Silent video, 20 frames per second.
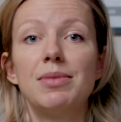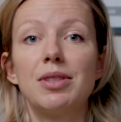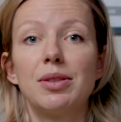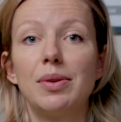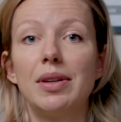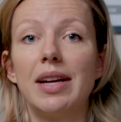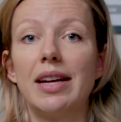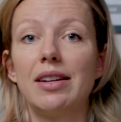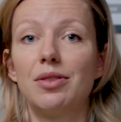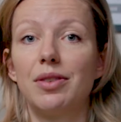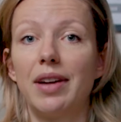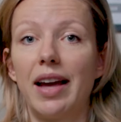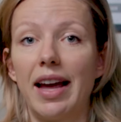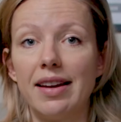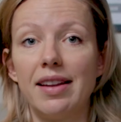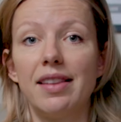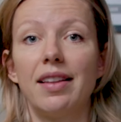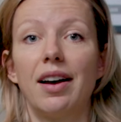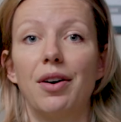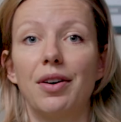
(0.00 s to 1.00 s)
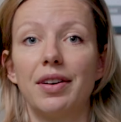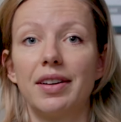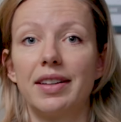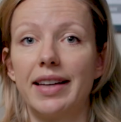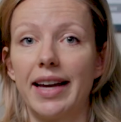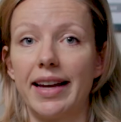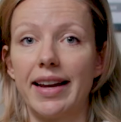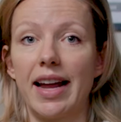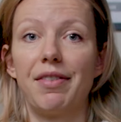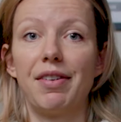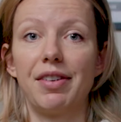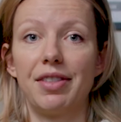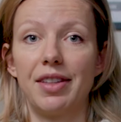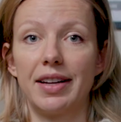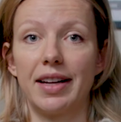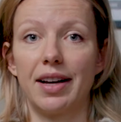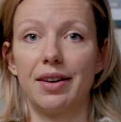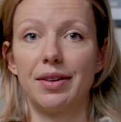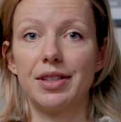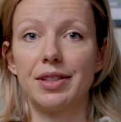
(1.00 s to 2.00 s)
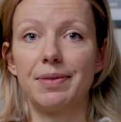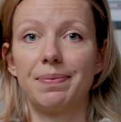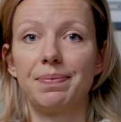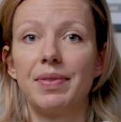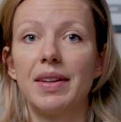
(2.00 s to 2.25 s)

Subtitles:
so you have to anyhow get everything out.